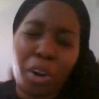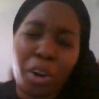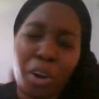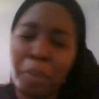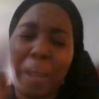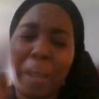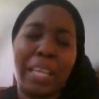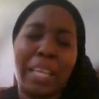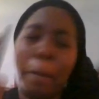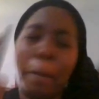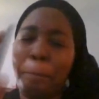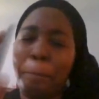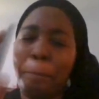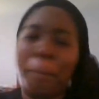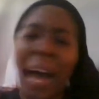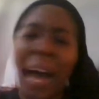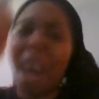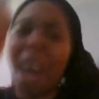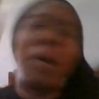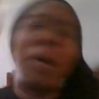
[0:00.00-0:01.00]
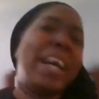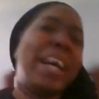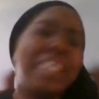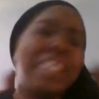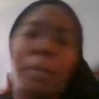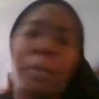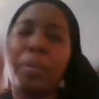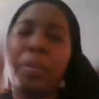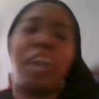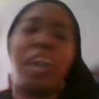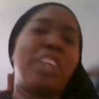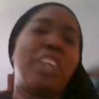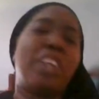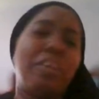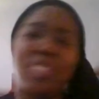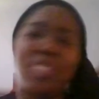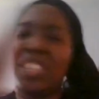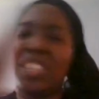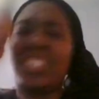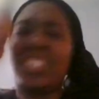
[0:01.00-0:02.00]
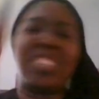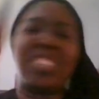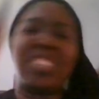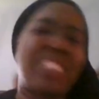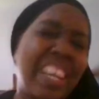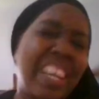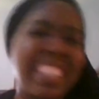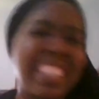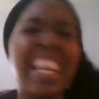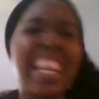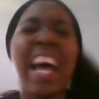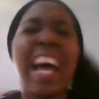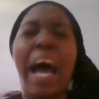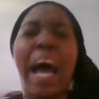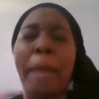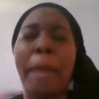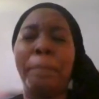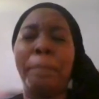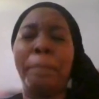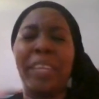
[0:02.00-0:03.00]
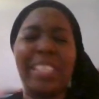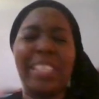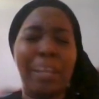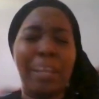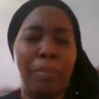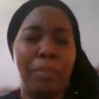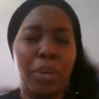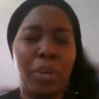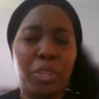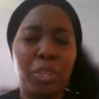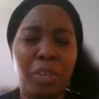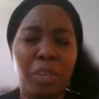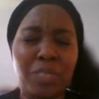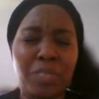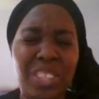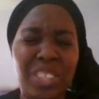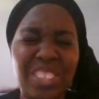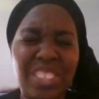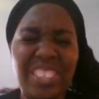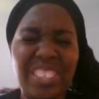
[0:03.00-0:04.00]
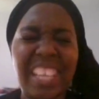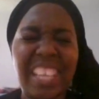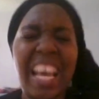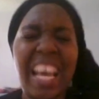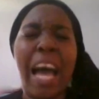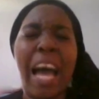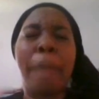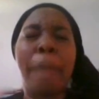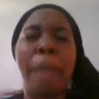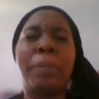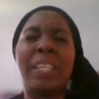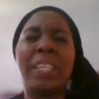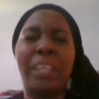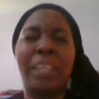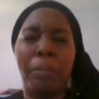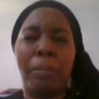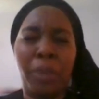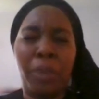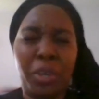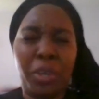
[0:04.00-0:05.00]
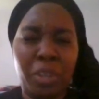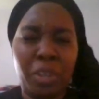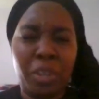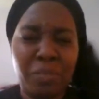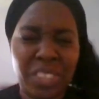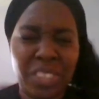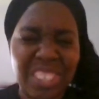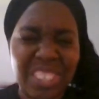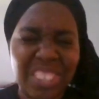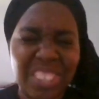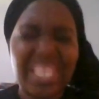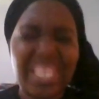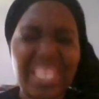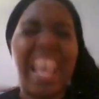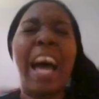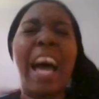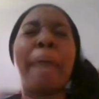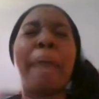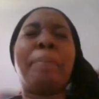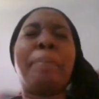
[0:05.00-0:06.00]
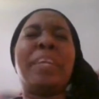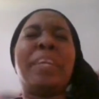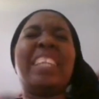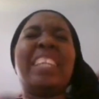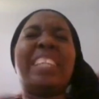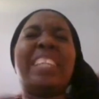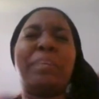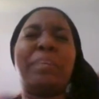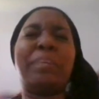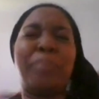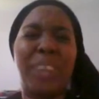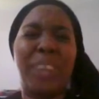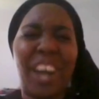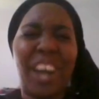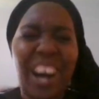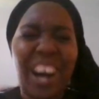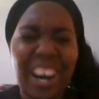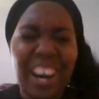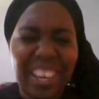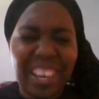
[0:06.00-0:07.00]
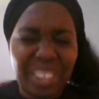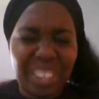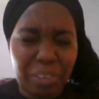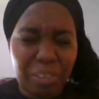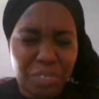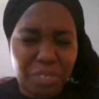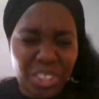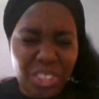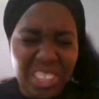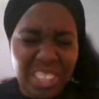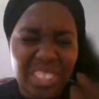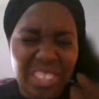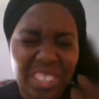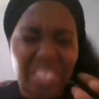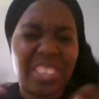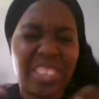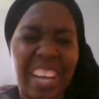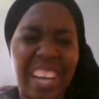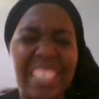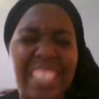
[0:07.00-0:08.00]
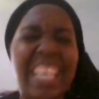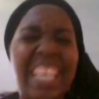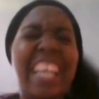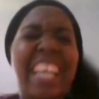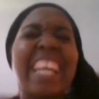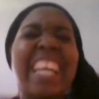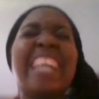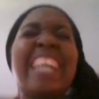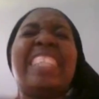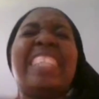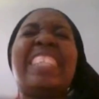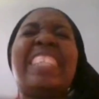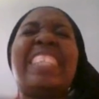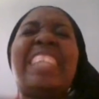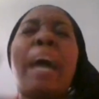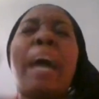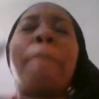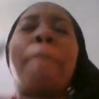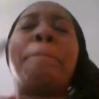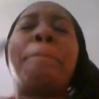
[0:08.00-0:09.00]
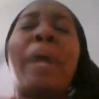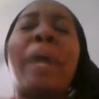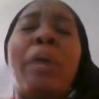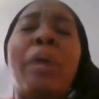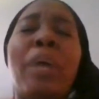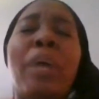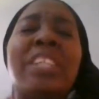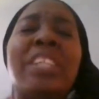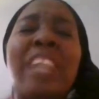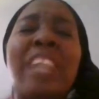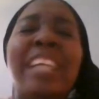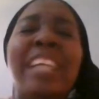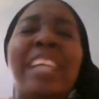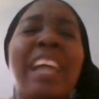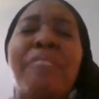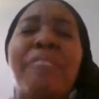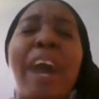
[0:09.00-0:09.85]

by the power and the blood of jesus christ i plead the blood of jesus i plead the blood of jesus i plead the blood of jesus christ it's that power shall never